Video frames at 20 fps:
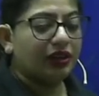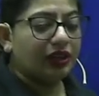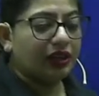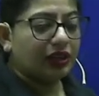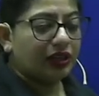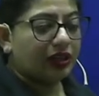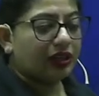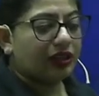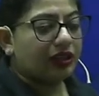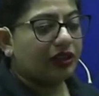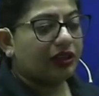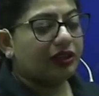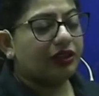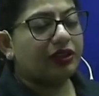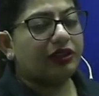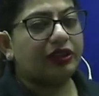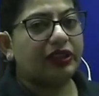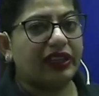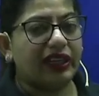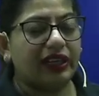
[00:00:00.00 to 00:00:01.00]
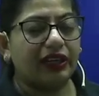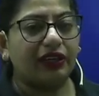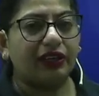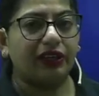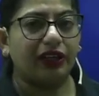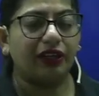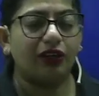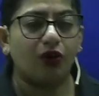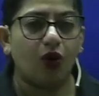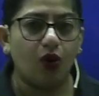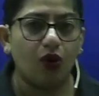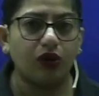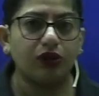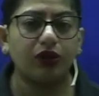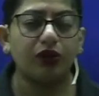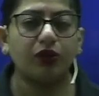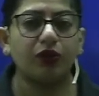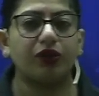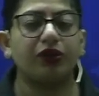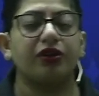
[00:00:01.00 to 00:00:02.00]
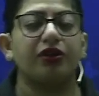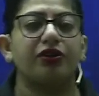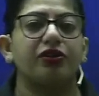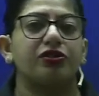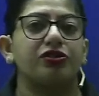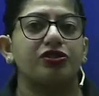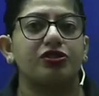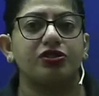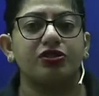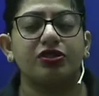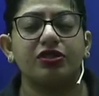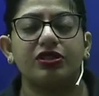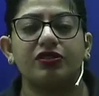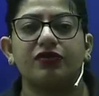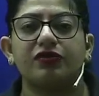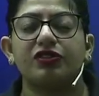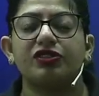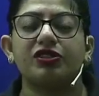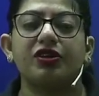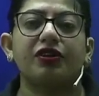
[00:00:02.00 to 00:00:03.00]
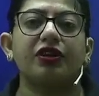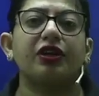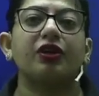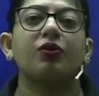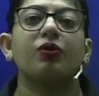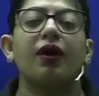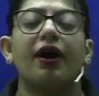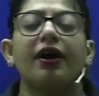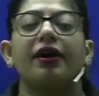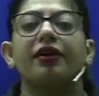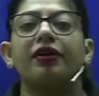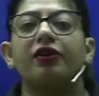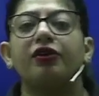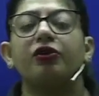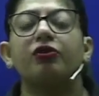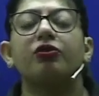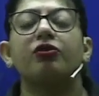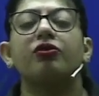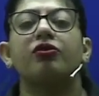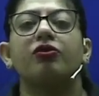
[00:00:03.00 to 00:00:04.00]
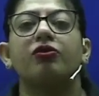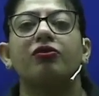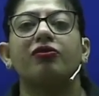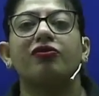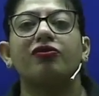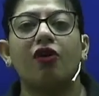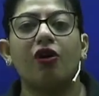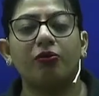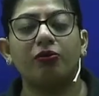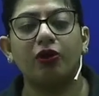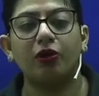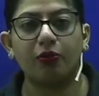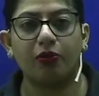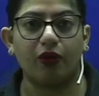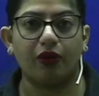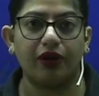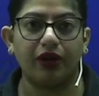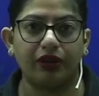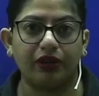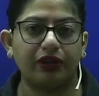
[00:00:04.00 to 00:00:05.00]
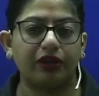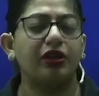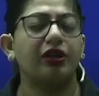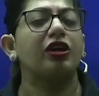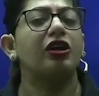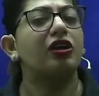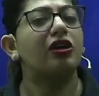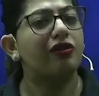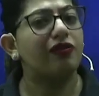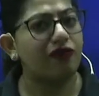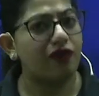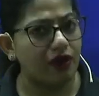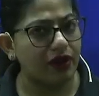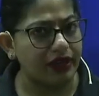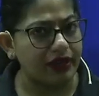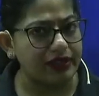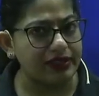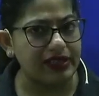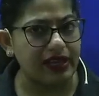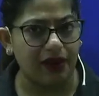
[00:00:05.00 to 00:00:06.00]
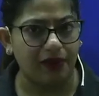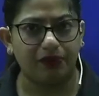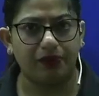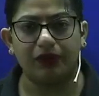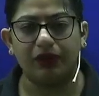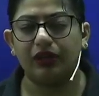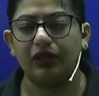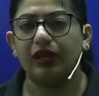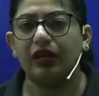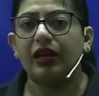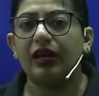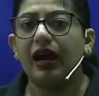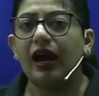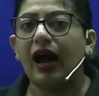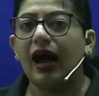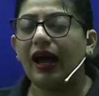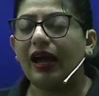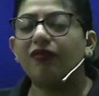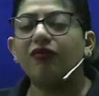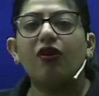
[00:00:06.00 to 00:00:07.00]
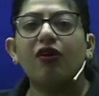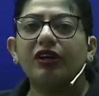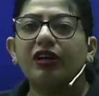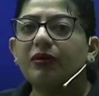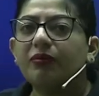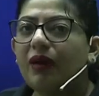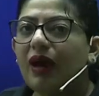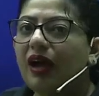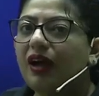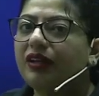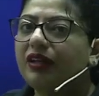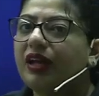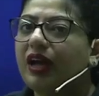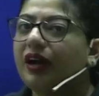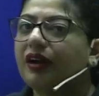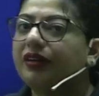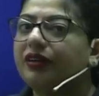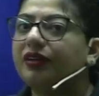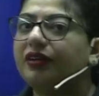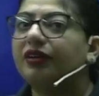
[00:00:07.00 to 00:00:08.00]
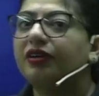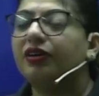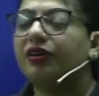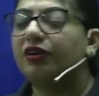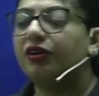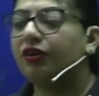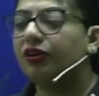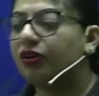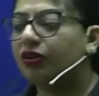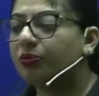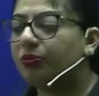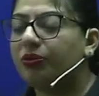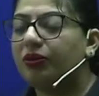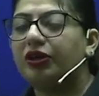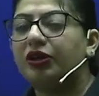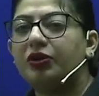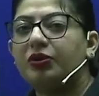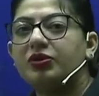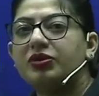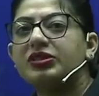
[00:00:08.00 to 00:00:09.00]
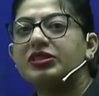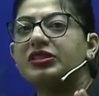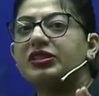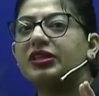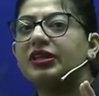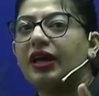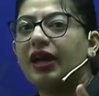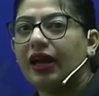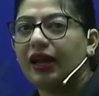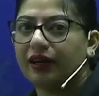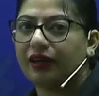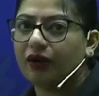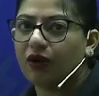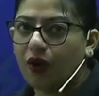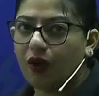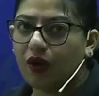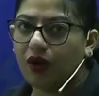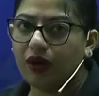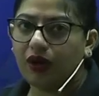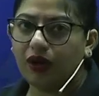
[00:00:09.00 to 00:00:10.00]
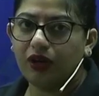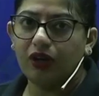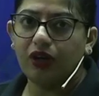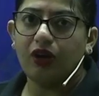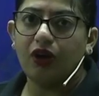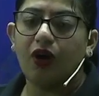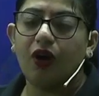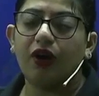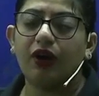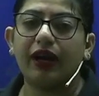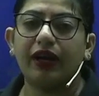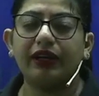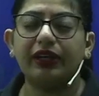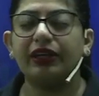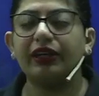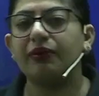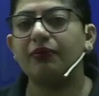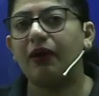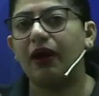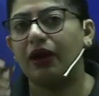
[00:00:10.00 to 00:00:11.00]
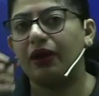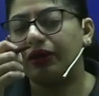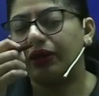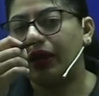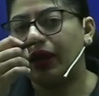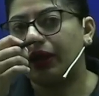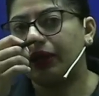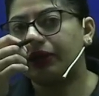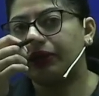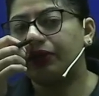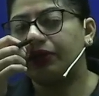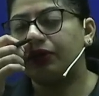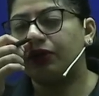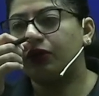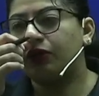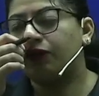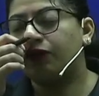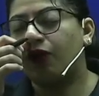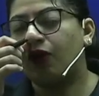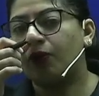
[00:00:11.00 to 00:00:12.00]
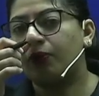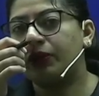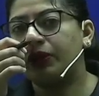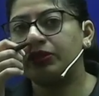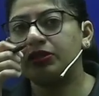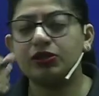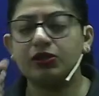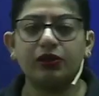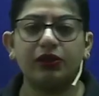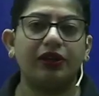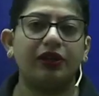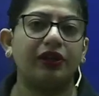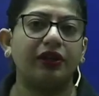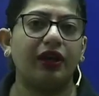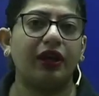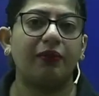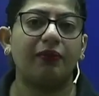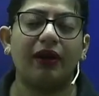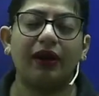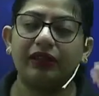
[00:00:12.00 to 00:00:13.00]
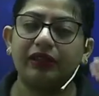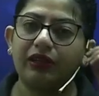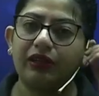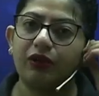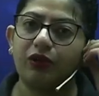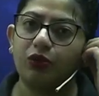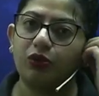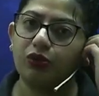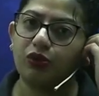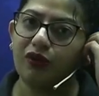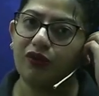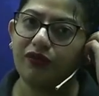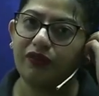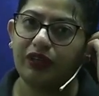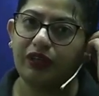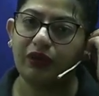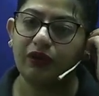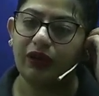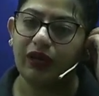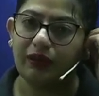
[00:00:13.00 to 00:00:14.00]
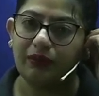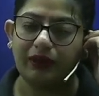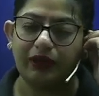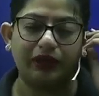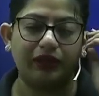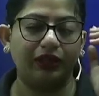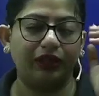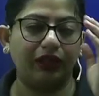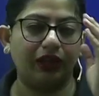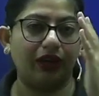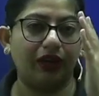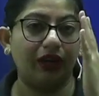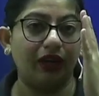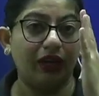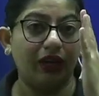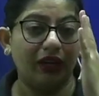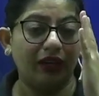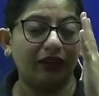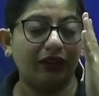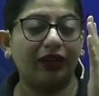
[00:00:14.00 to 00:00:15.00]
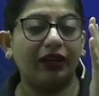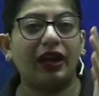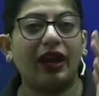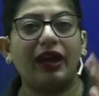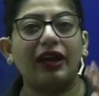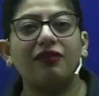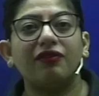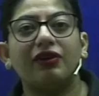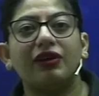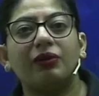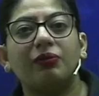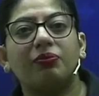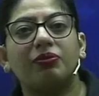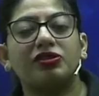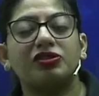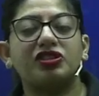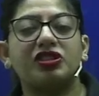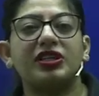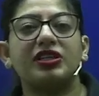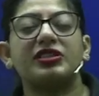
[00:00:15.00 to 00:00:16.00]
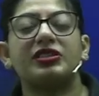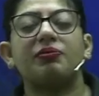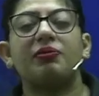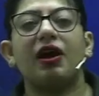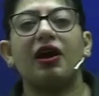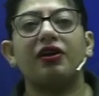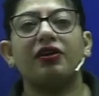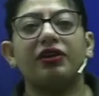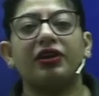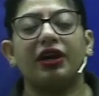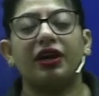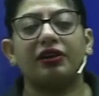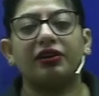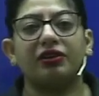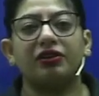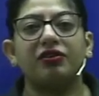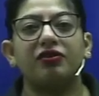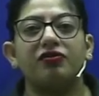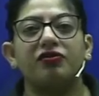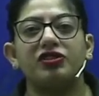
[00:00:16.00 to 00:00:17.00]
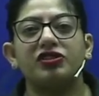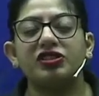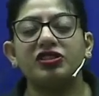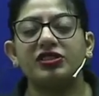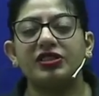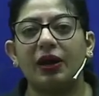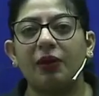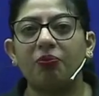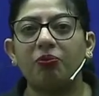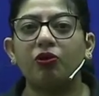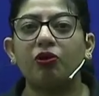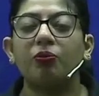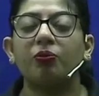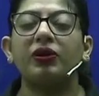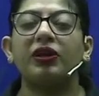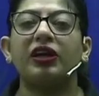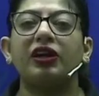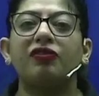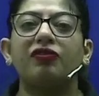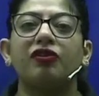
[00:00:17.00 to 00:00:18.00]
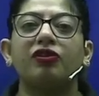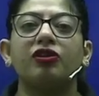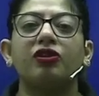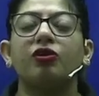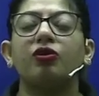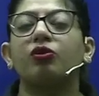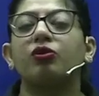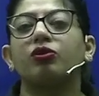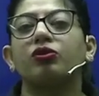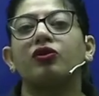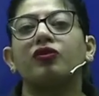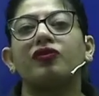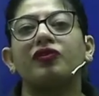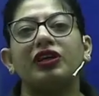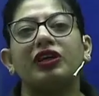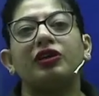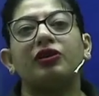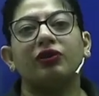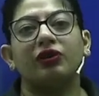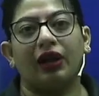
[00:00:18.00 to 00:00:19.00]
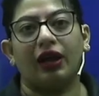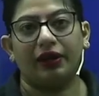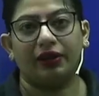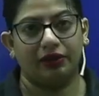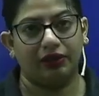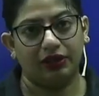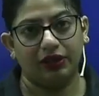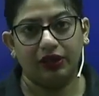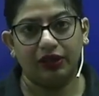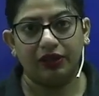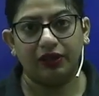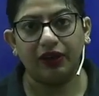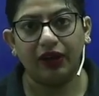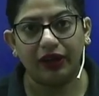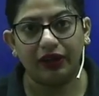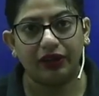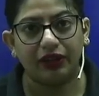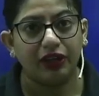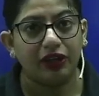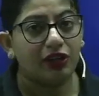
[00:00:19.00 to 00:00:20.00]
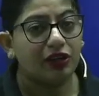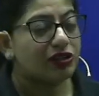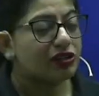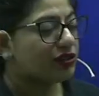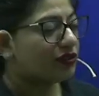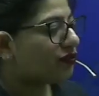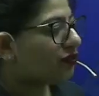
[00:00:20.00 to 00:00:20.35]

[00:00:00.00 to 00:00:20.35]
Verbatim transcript: uh, they contain all the good conditions which are required to form your product. For example, I want a bioreactor to produce alcohol or I need a bioreactor to form insulin by the growth of E. coli bacteria. Then I will purchase a bioreactor which is appropriate for the growth of E. coli, right? So for